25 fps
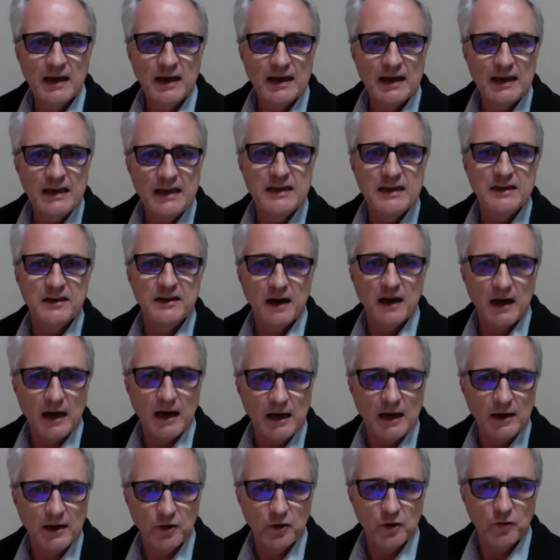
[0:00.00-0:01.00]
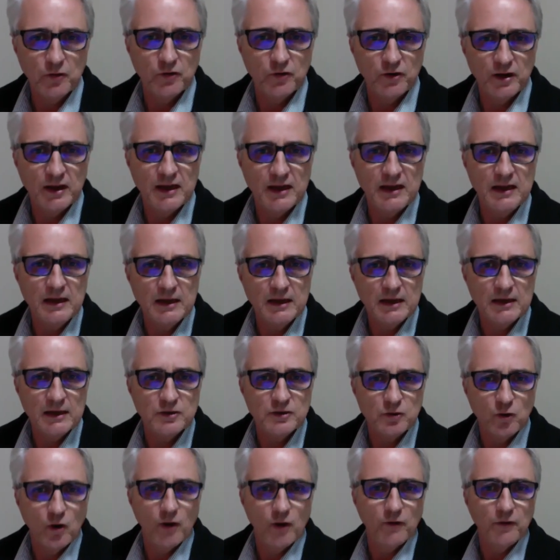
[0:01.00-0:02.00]
he can argue that he
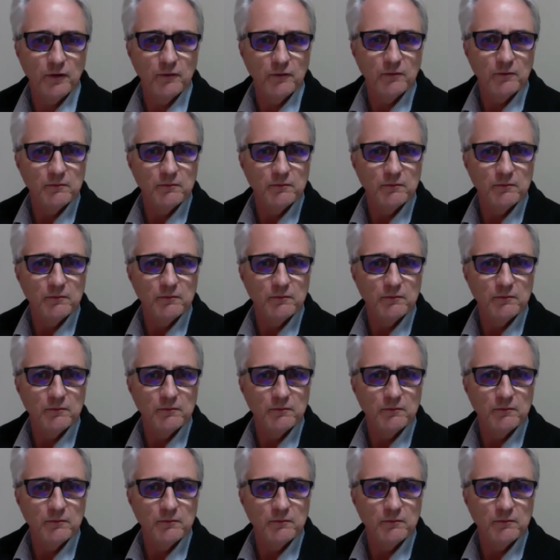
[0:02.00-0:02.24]
is not